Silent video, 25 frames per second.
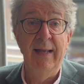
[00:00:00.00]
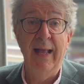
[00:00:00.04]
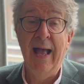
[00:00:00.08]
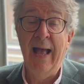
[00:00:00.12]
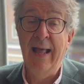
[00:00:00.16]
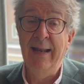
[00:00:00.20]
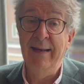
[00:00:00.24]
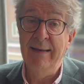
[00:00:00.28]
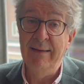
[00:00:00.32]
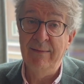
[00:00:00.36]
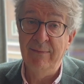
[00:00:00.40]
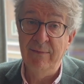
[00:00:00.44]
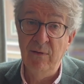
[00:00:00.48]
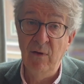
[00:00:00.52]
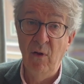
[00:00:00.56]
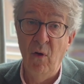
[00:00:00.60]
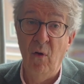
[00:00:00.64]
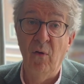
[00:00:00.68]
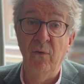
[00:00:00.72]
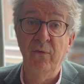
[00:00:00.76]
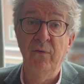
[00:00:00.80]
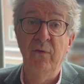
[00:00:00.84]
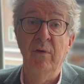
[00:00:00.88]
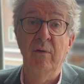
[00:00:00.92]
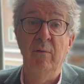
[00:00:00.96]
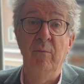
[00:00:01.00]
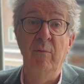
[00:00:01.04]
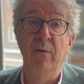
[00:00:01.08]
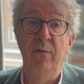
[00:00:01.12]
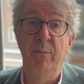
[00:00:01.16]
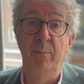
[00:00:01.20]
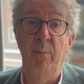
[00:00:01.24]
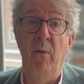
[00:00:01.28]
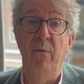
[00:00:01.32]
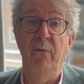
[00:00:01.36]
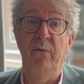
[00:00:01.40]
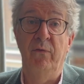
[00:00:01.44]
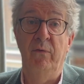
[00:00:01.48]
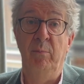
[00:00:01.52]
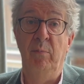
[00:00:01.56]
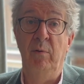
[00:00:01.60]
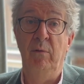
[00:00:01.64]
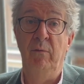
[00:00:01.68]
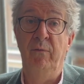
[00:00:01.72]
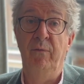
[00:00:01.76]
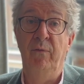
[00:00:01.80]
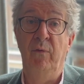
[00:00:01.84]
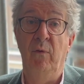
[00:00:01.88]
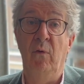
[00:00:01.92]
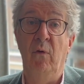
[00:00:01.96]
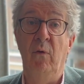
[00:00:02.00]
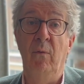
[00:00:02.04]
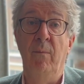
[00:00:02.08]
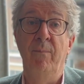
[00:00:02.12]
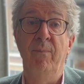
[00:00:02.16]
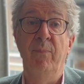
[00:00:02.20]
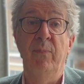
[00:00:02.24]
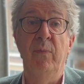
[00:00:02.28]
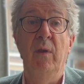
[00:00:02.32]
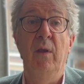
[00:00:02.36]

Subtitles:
and is not responsible for.